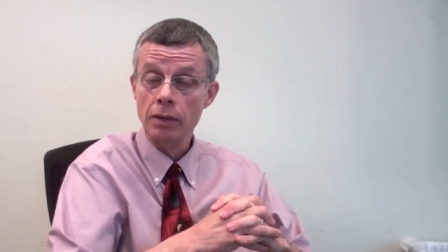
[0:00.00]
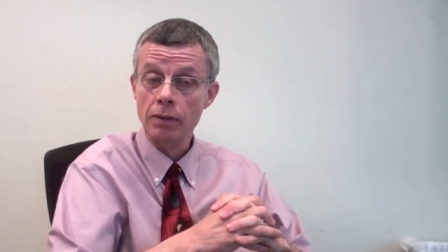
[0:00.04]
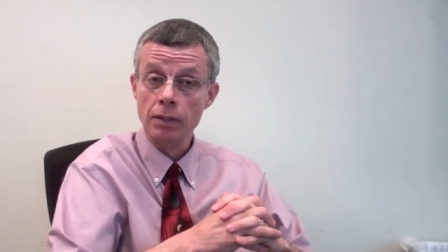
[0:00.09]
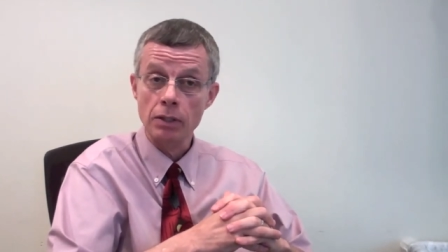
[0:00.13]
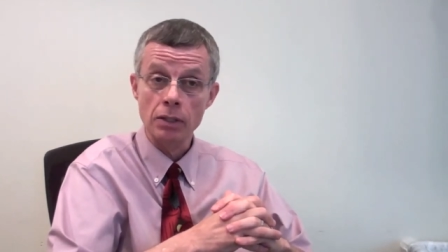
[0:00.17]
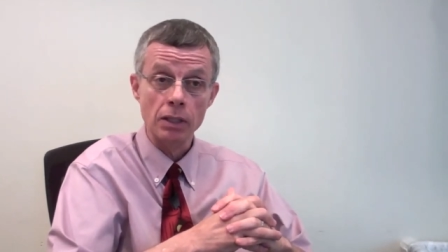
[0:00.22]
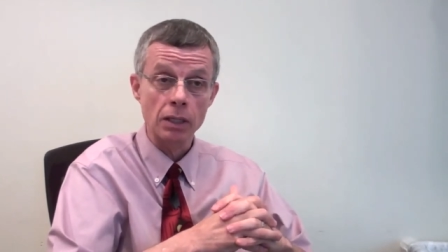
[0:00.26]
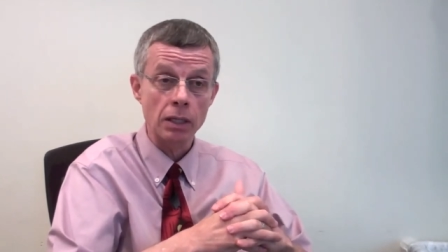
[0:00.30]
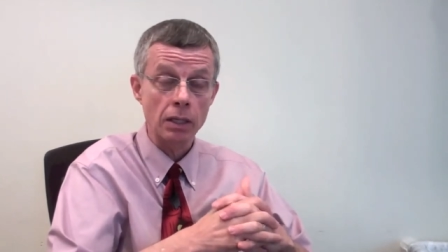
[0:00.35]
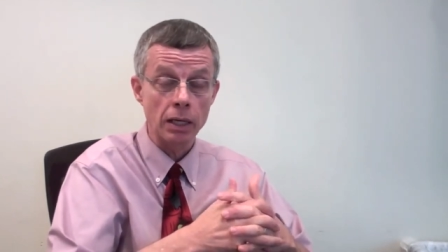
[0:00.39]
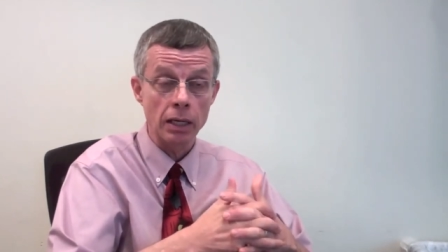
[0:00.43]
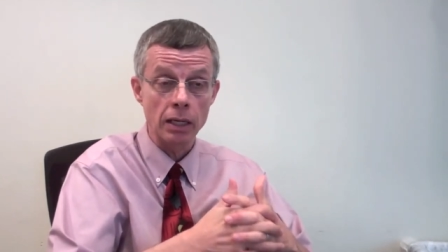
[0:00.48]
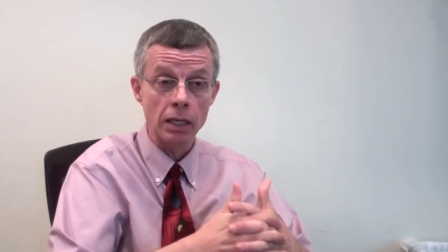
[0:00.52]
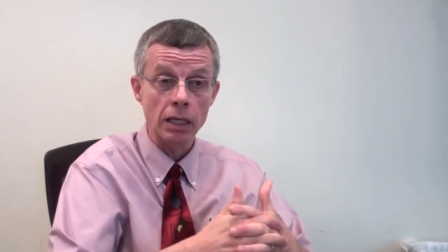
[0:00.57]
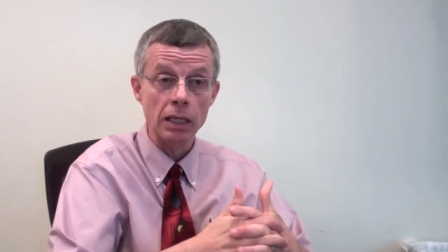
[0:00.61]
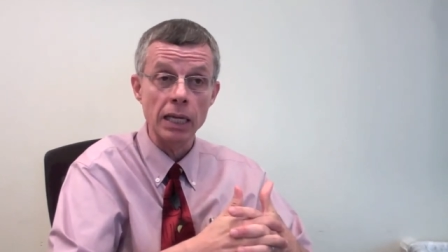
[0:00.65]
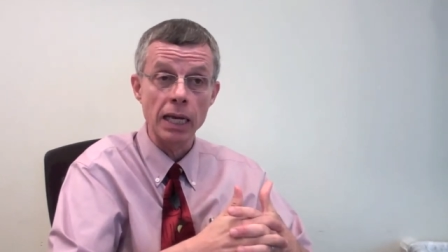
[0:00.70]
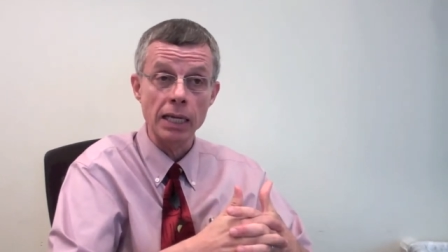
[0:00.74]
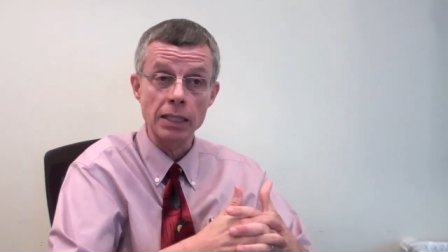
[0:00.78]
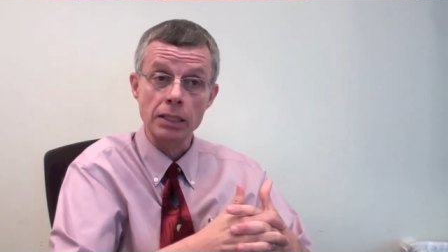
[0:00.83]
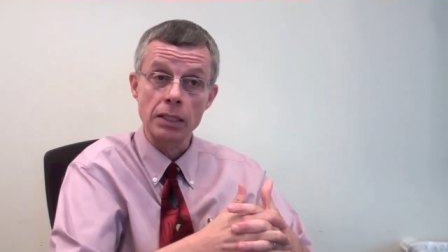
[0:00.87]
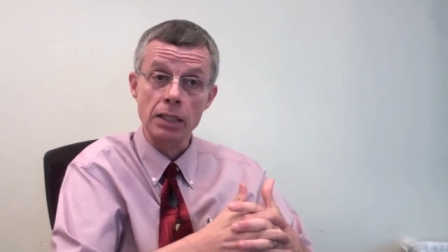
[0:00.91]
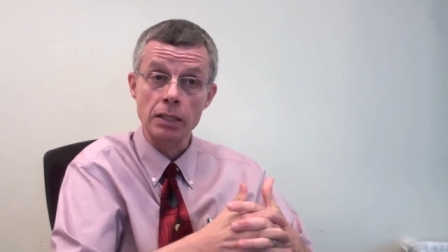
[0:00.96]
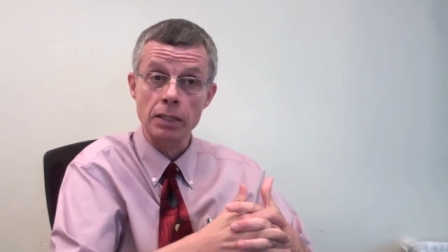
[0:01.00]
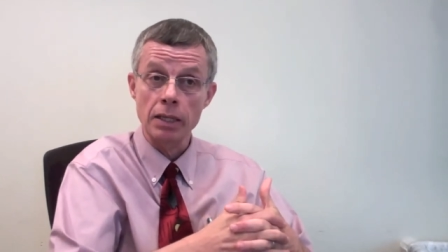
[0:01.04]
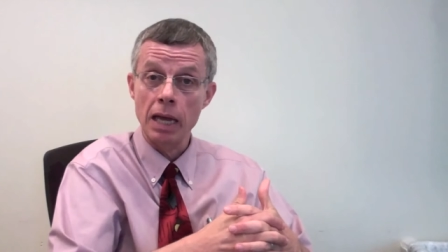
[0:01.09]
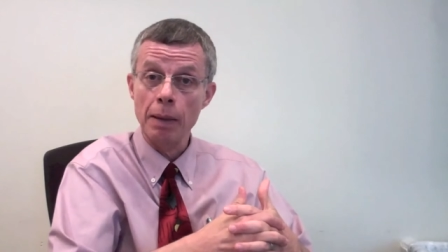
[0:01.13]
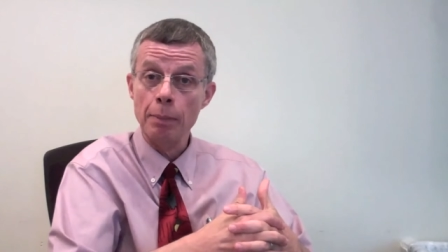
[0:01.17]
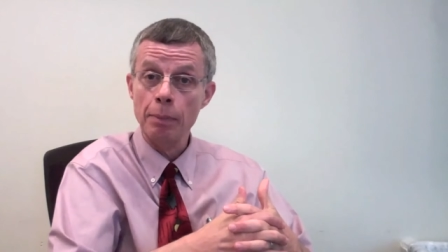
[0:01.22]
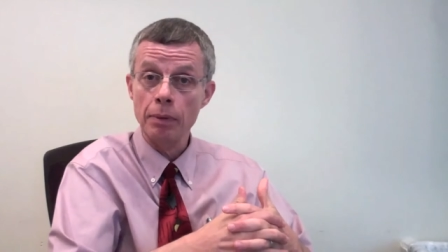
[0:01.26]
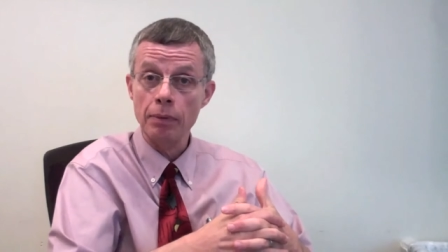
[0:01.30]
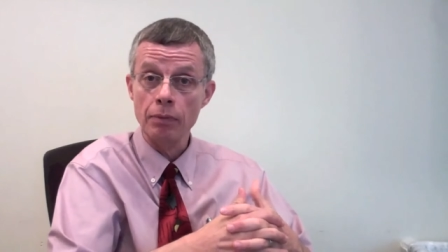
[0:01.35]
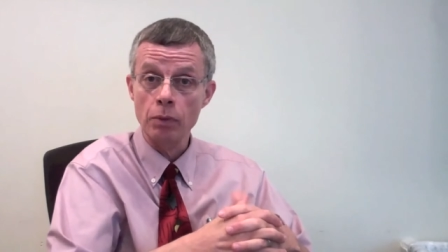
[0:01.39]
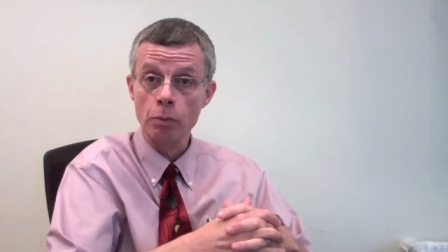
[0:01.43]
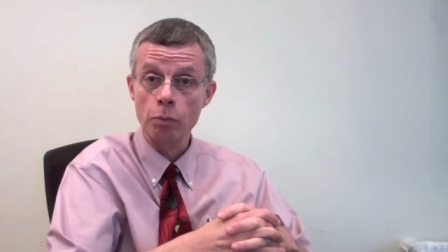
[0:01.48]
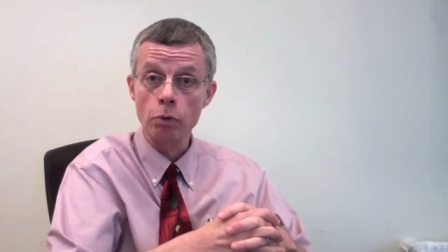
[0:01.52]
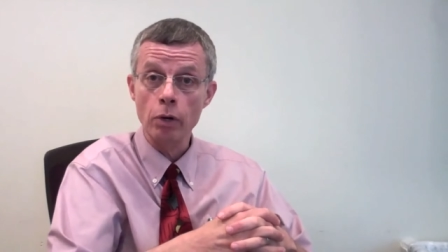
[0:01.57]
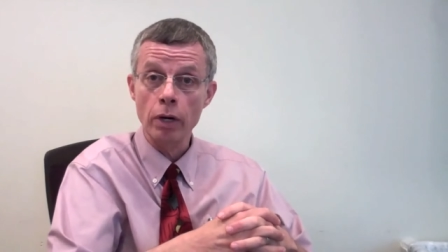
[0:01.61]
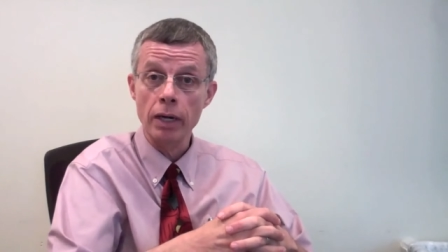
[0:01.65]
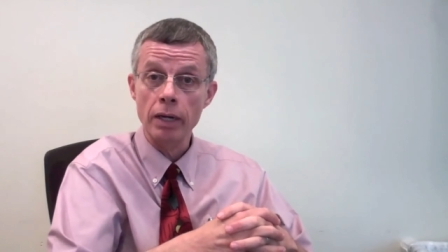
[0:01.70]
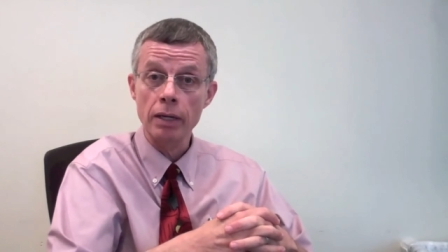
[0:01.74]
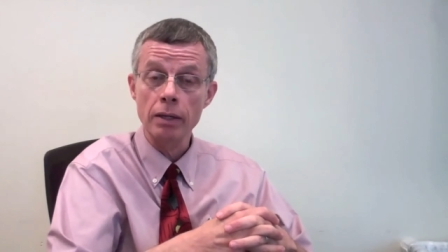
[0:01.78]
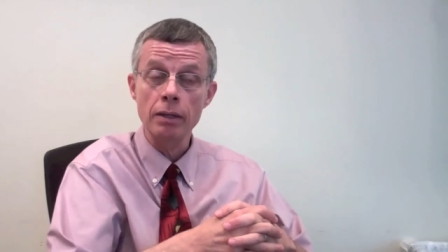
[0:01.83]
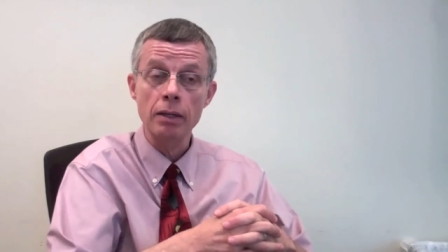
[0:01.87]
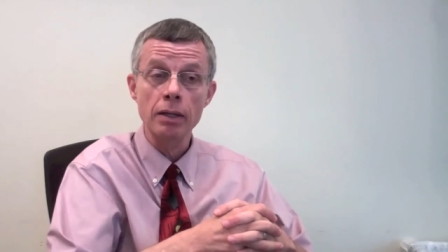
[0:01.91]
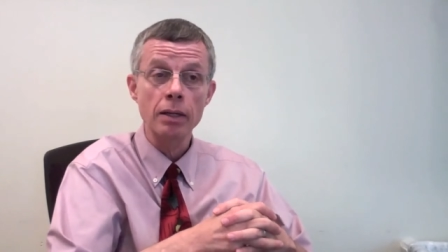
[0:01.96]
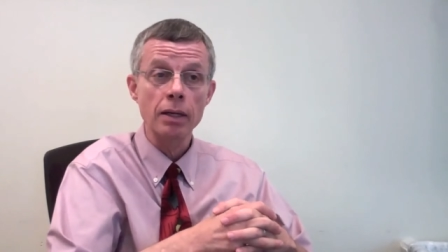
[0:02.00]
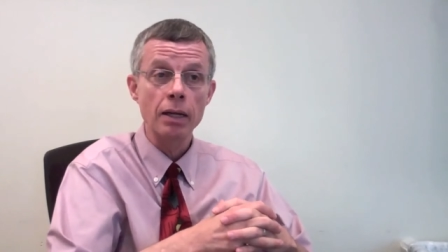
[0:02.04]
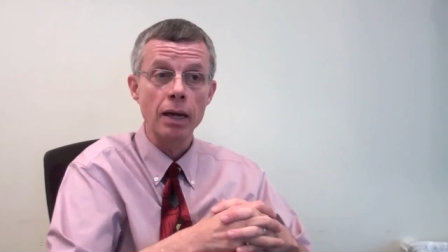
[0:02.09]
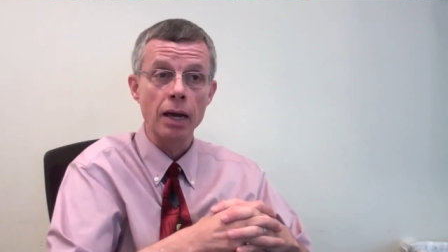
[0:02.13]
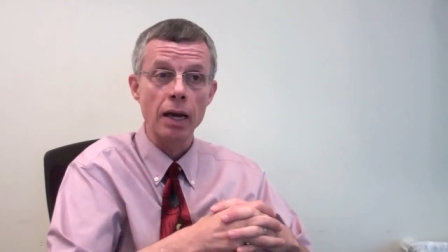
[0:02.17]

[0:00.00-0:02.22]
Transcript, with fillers: and there's again a classic example of the brain